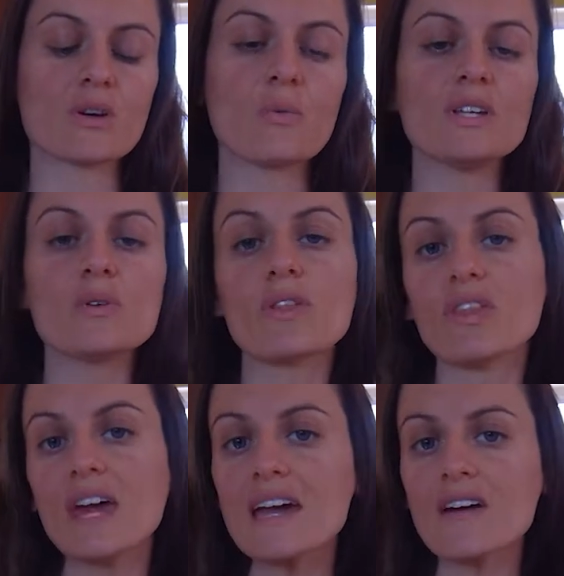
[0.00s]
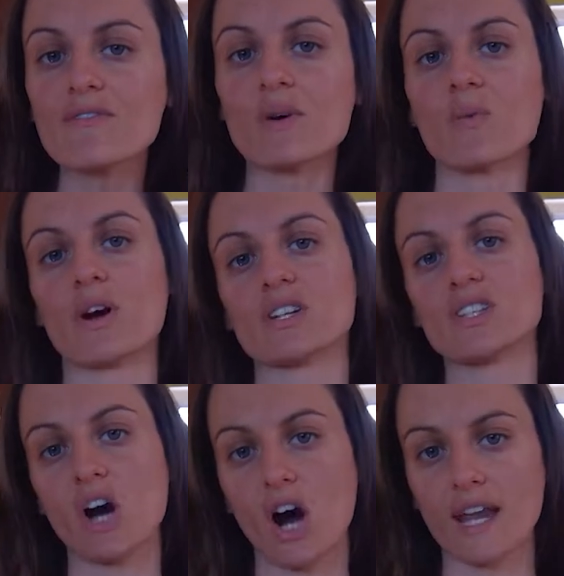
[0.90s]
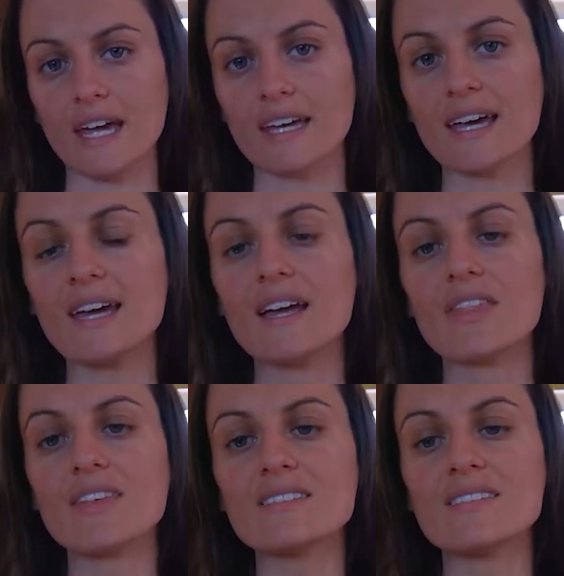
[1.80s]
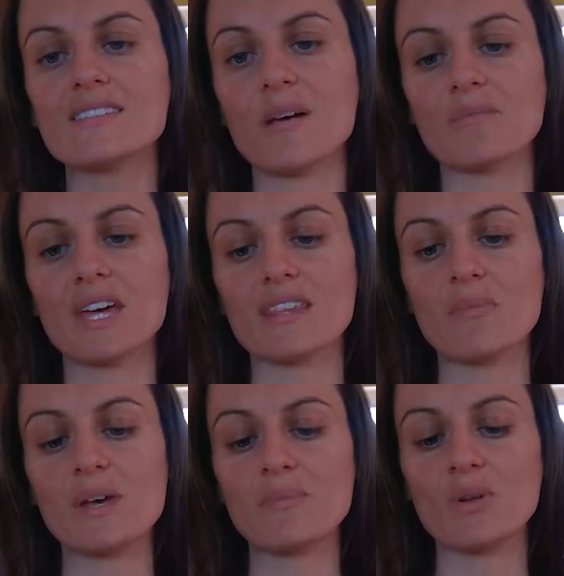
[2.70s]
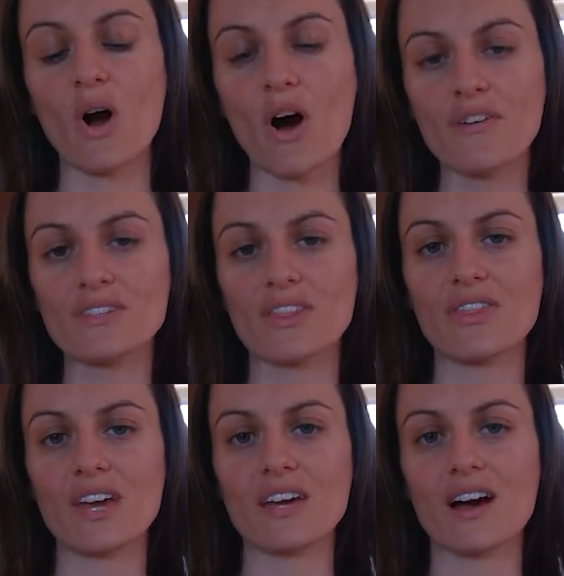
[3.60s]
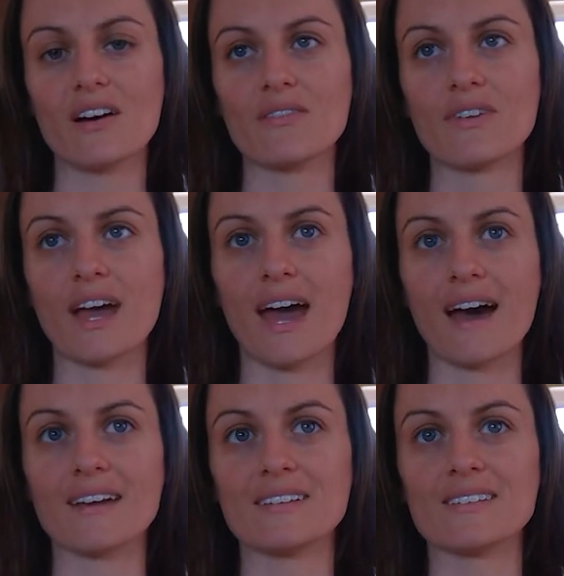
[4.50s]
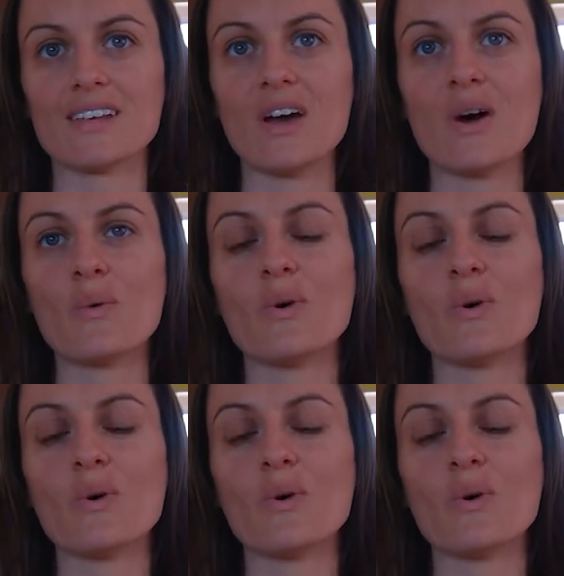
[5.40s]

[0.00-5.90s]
So when you think of the word tonic, this is something that people often think of as,